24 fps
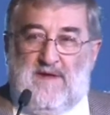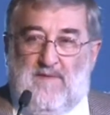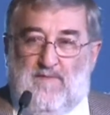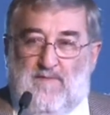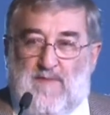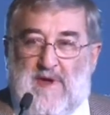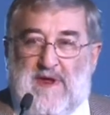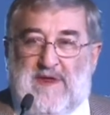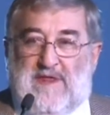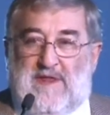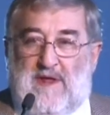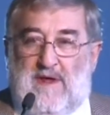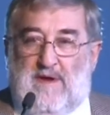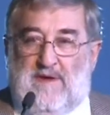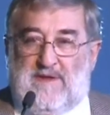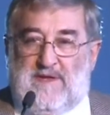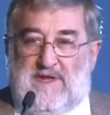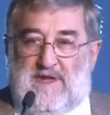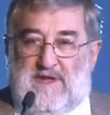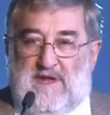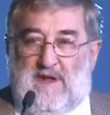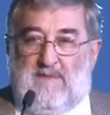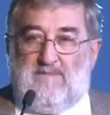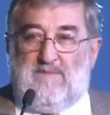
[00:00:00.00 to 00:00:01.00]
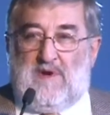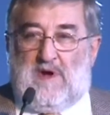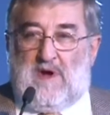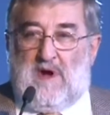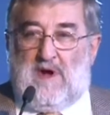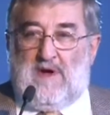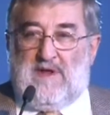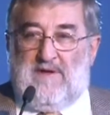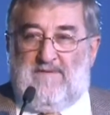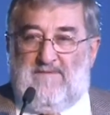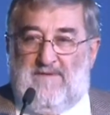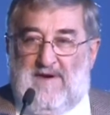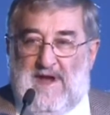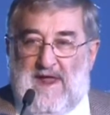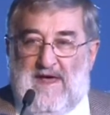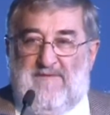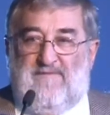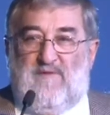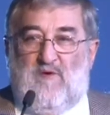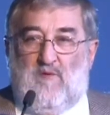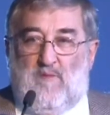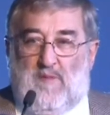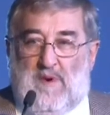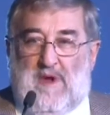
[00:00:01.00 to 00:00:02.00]
meeting on some kind of
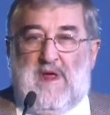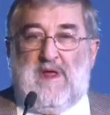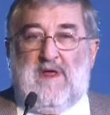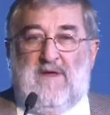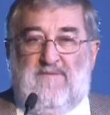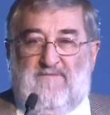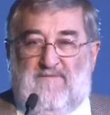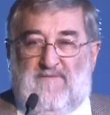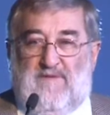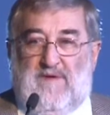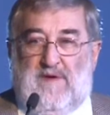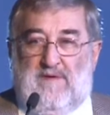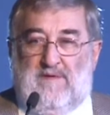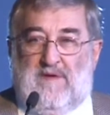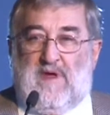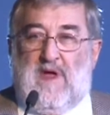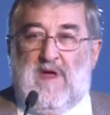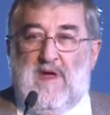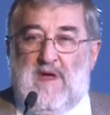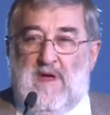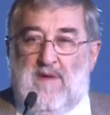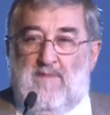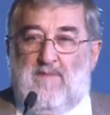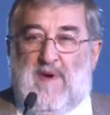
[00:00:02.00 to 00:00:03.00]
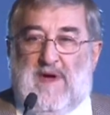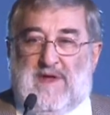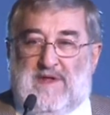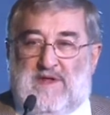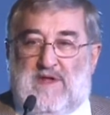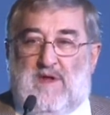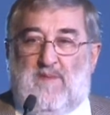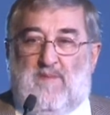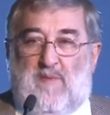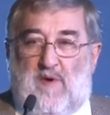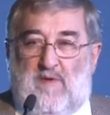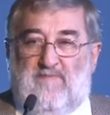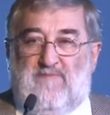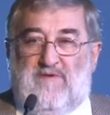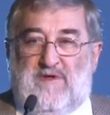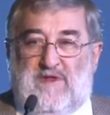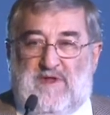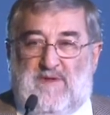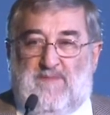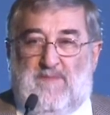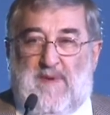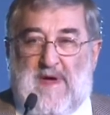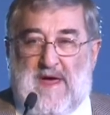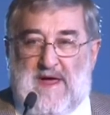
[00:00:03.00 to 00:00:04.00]
level playing field based upon
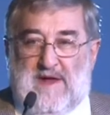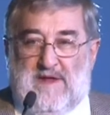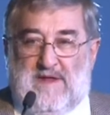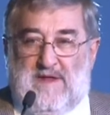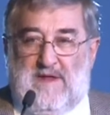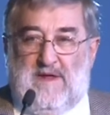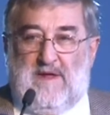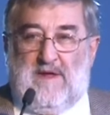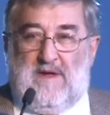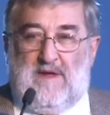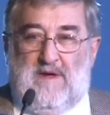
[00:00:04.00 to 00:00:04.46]
respect,